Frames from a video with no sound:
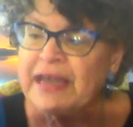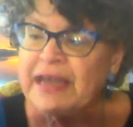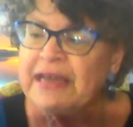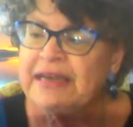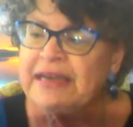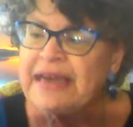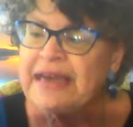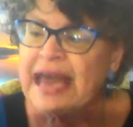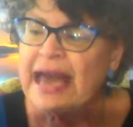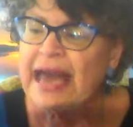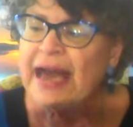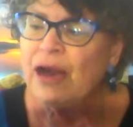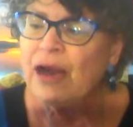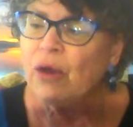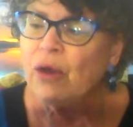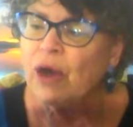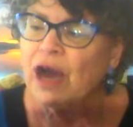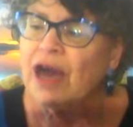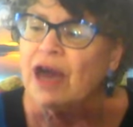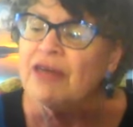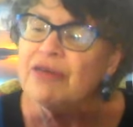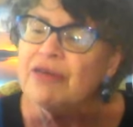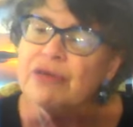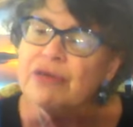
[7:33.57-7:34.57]
Now,
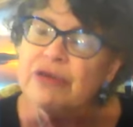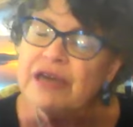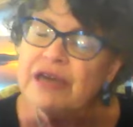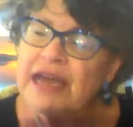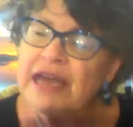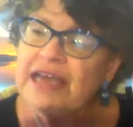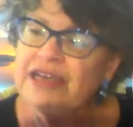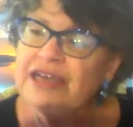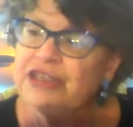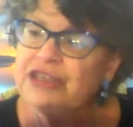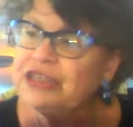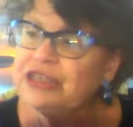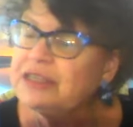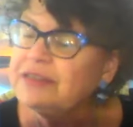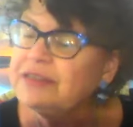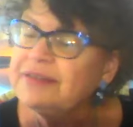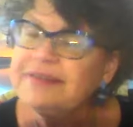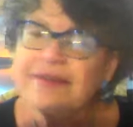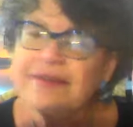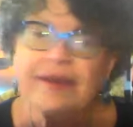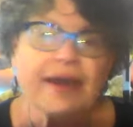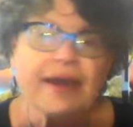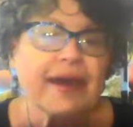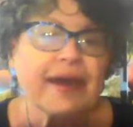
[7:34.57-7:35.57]
other
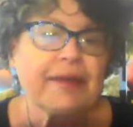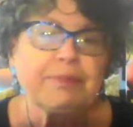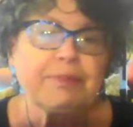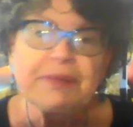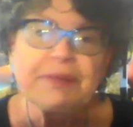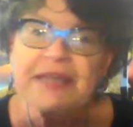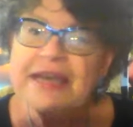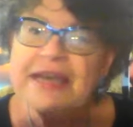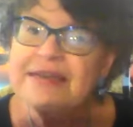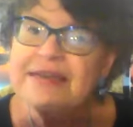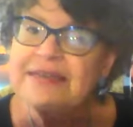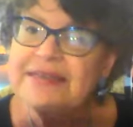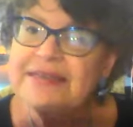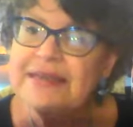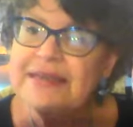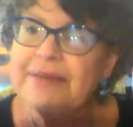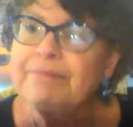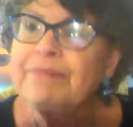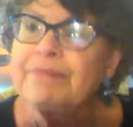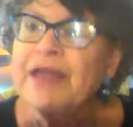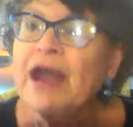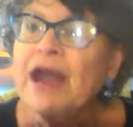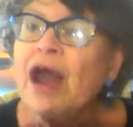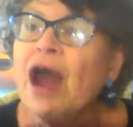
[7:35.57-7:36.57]
nations, God bless
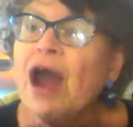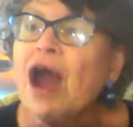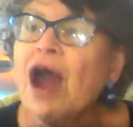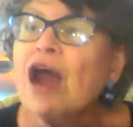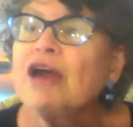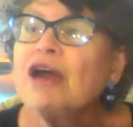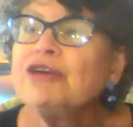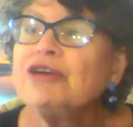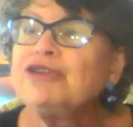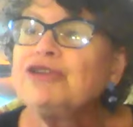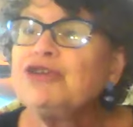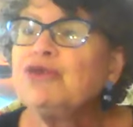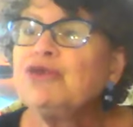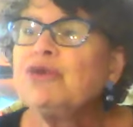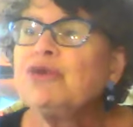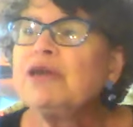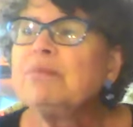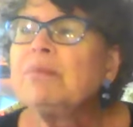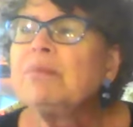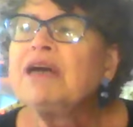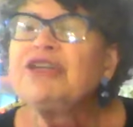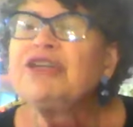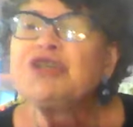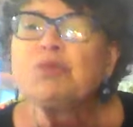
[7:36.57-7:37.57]
them, are doing
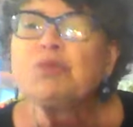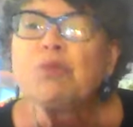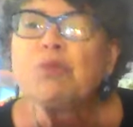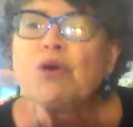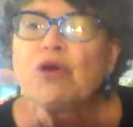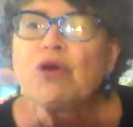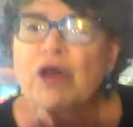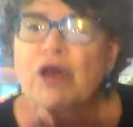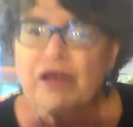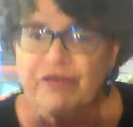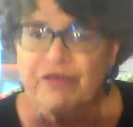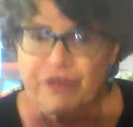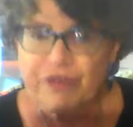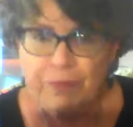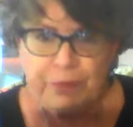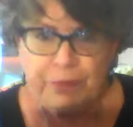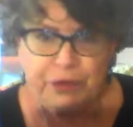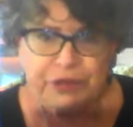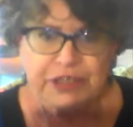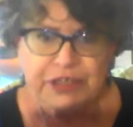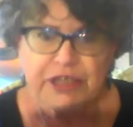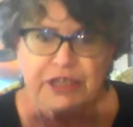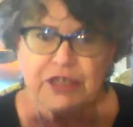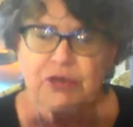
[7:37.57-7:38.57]
much more for
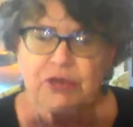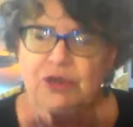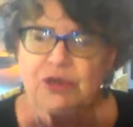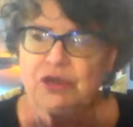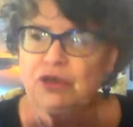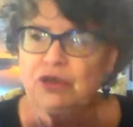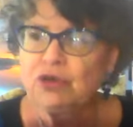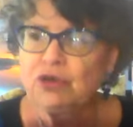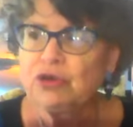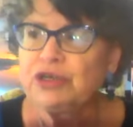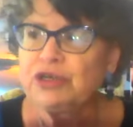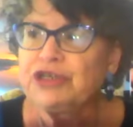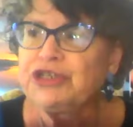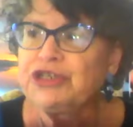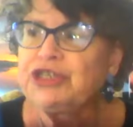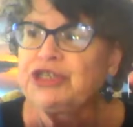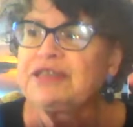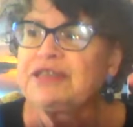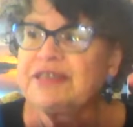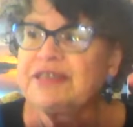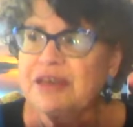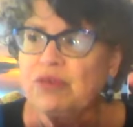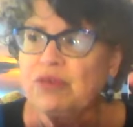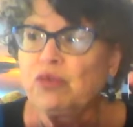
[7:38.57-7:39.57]
persecuted
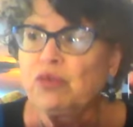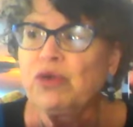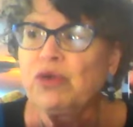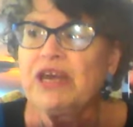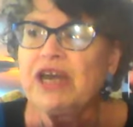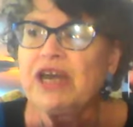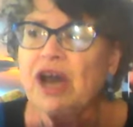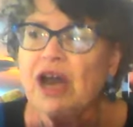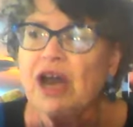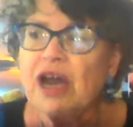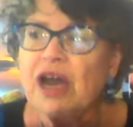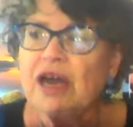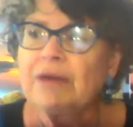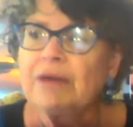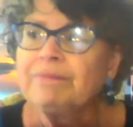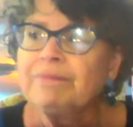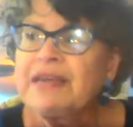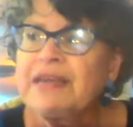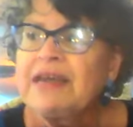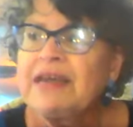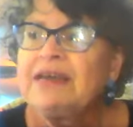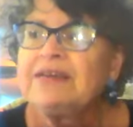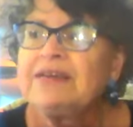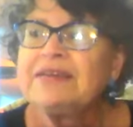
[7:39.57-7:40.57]
Christians than we are,
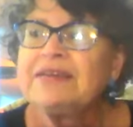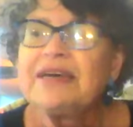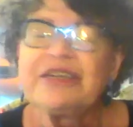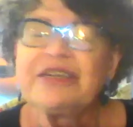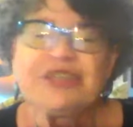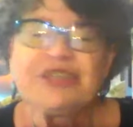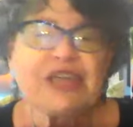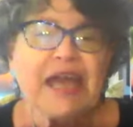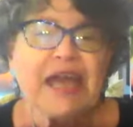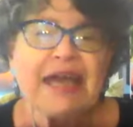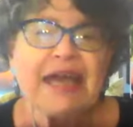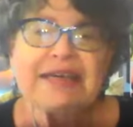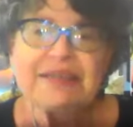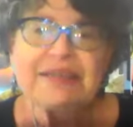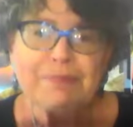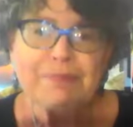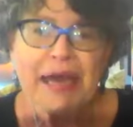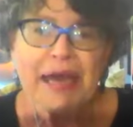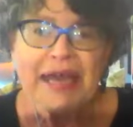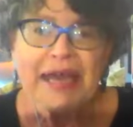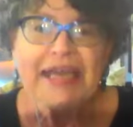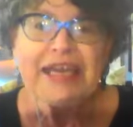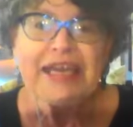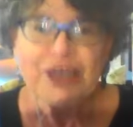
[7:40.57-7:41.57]
such as
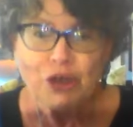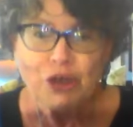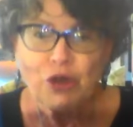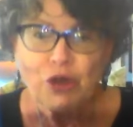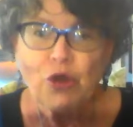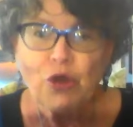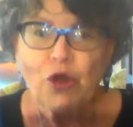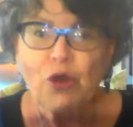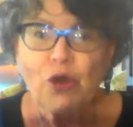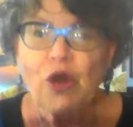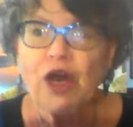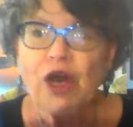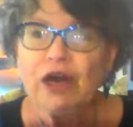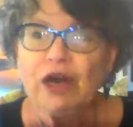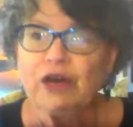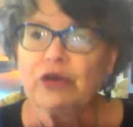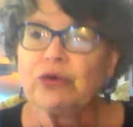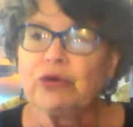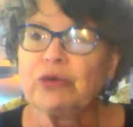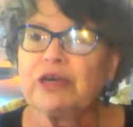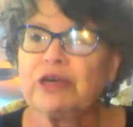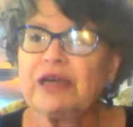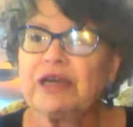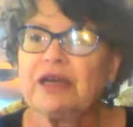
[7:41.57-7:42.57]
my hero,
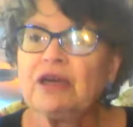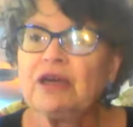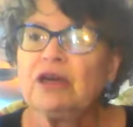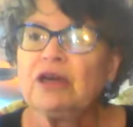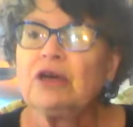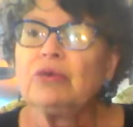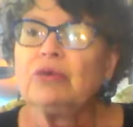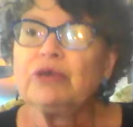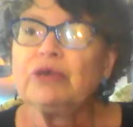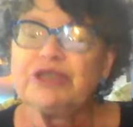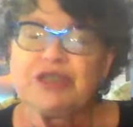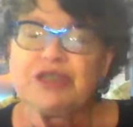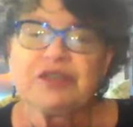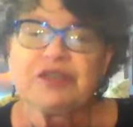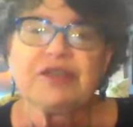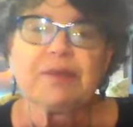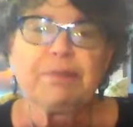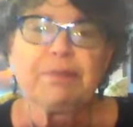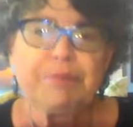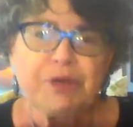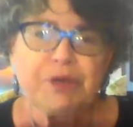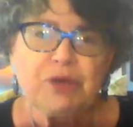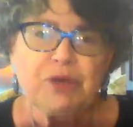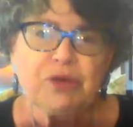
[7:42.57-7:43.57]
Hungary, which is a
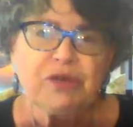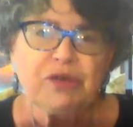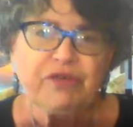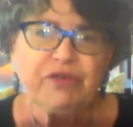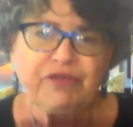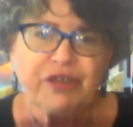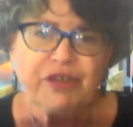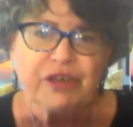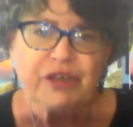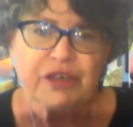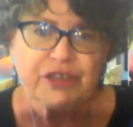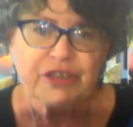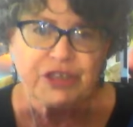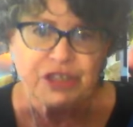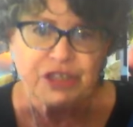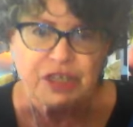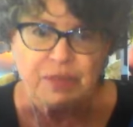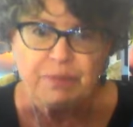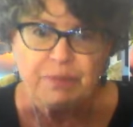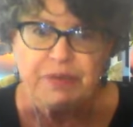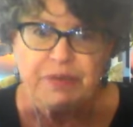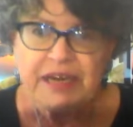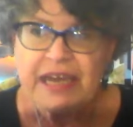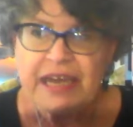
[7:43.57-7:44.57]
beautiful
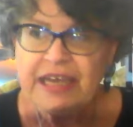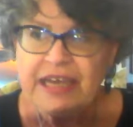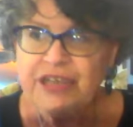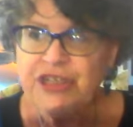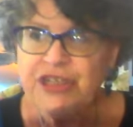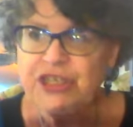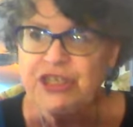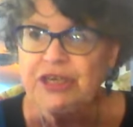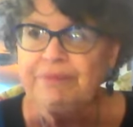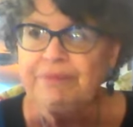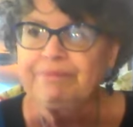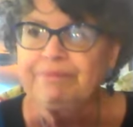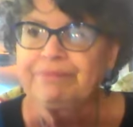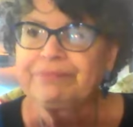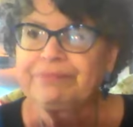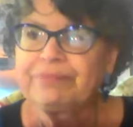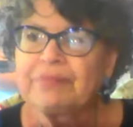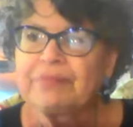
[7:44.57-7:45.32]
sheep nation.